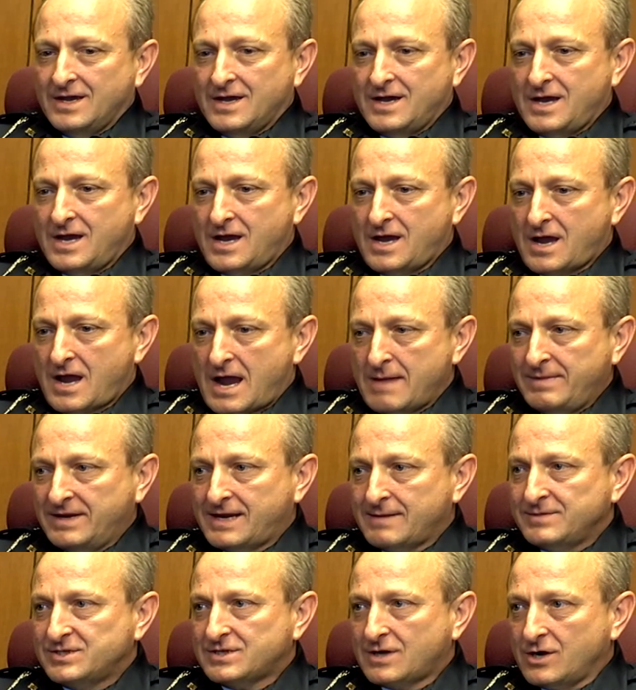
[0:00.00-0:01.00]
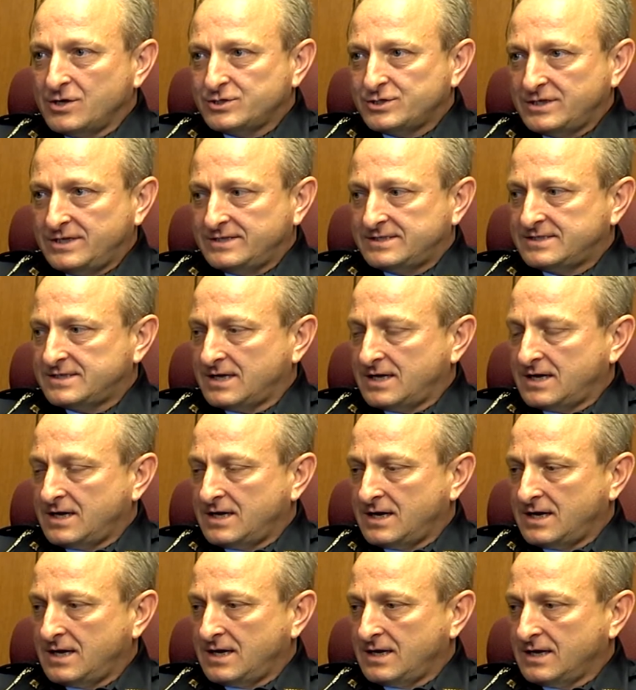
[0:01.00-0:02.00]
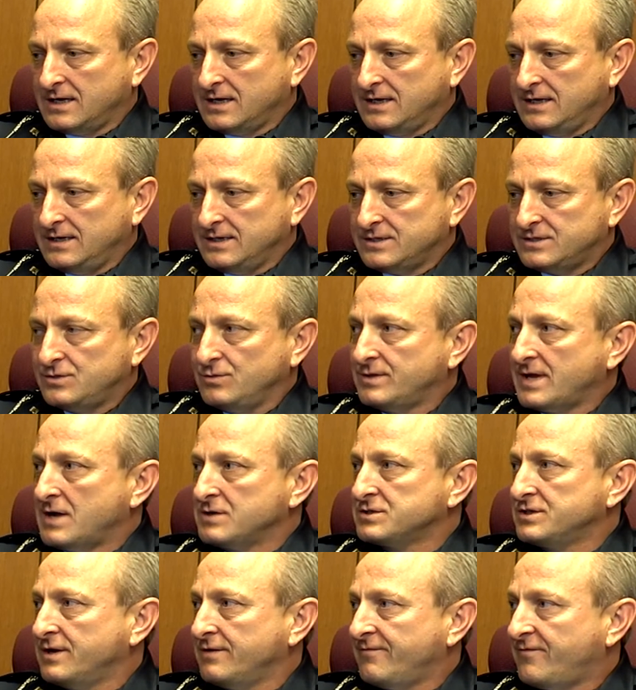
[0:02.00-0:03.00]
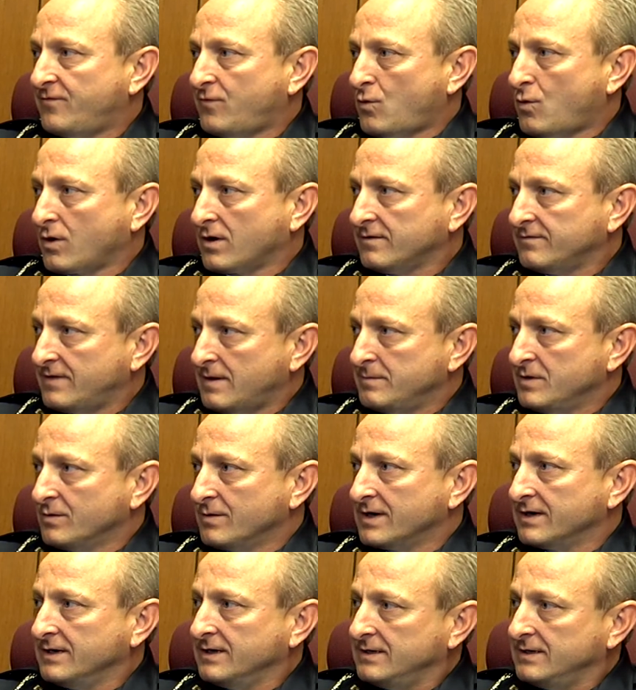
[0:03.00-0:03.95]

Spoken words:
I became a sergeant in 2004, February.